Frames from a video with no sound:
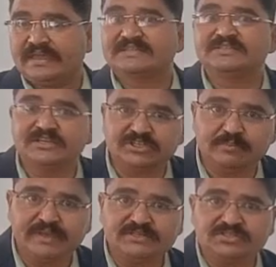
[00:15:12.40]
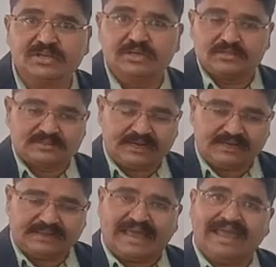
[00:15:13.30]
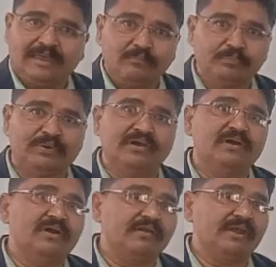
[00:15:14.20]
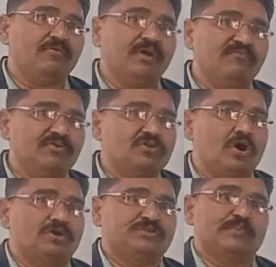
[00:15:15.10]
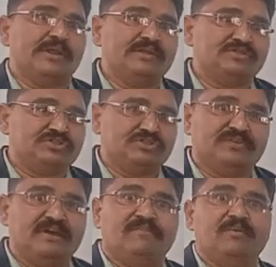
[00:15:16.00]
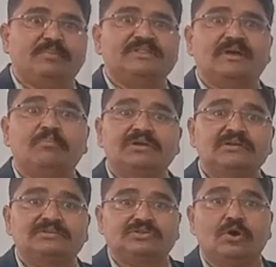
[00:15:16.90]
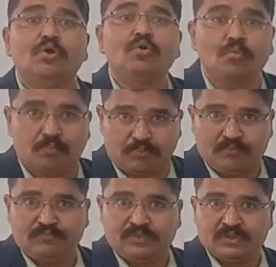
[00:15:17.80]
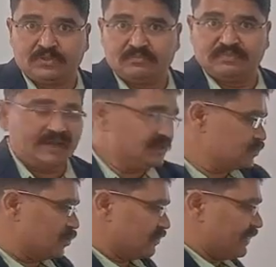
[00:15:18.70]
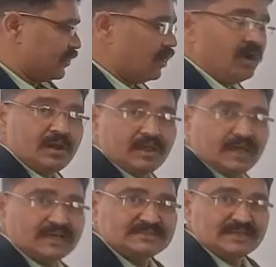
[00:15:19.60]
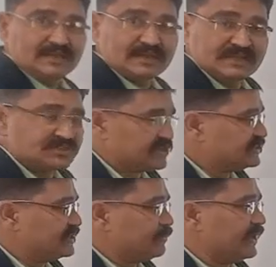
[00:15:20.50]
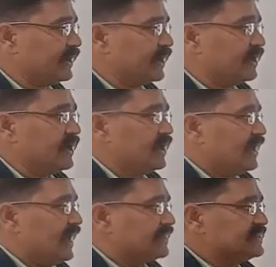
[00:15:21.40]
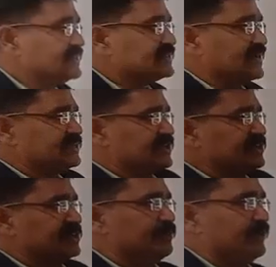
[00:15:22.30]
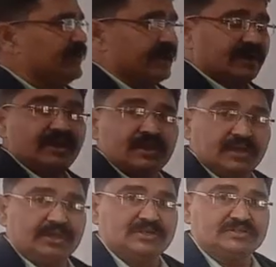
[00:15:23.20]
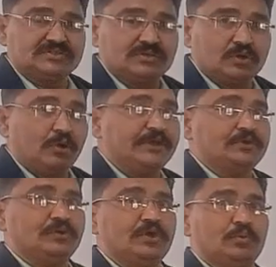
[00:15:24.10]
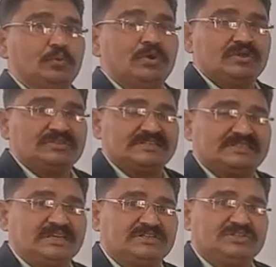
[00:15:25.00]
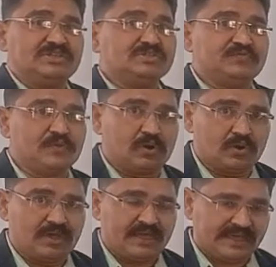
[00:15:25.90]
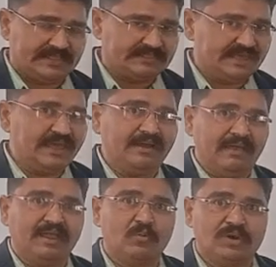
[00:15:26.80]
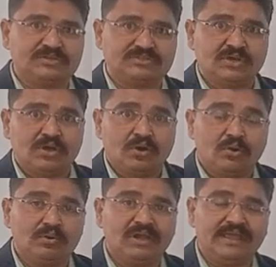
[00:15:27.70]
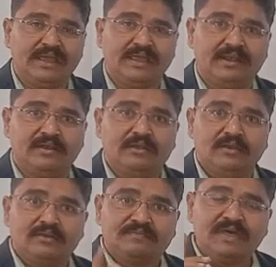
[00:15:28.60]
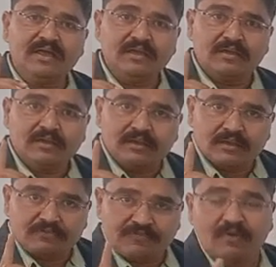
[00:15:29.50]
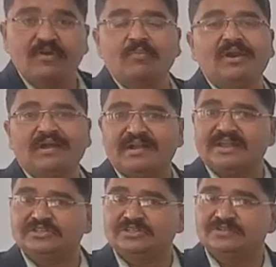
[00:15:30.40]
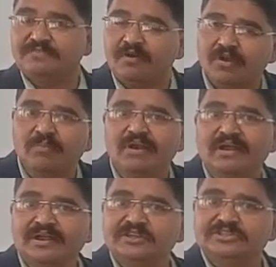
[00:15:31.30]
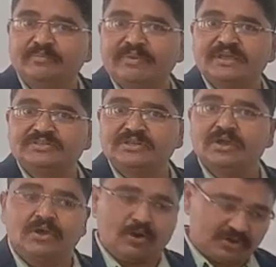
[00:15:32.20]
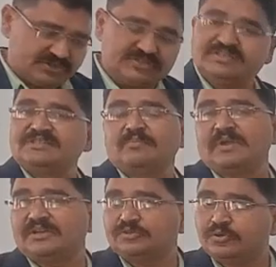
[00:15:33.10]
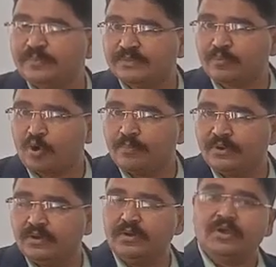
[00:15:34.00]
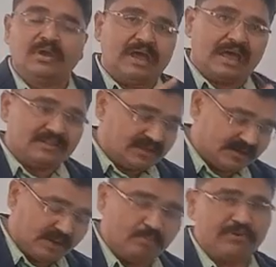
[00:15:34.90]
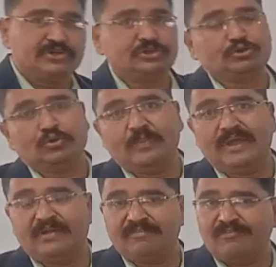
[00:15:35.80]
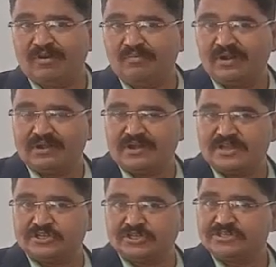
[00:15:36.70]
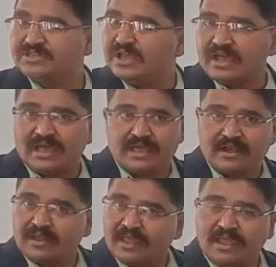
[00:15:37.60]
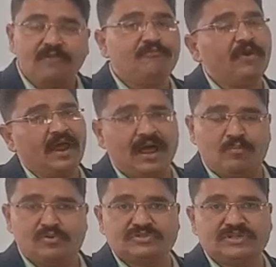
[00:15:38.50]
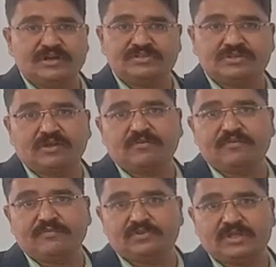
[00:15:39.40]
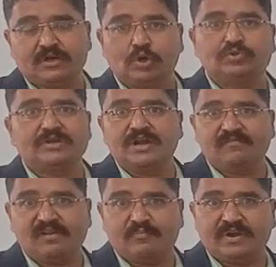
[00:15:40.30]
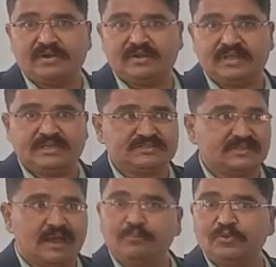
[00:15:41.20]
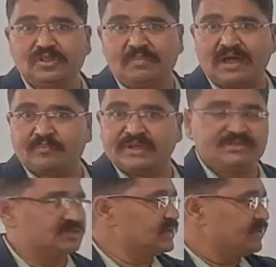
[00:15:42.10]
Gestation means the time period required for the offsprings to develop in their mother's womb. That is what we call as a gestation period. And this gestation period is going to give the successful, healthier young ones only in the favorable condition. Favorable condition means oxygen supply should be proper and the temperature should be in a favorable conditions, and every hormones that is required for their growth and development is up to the mark, means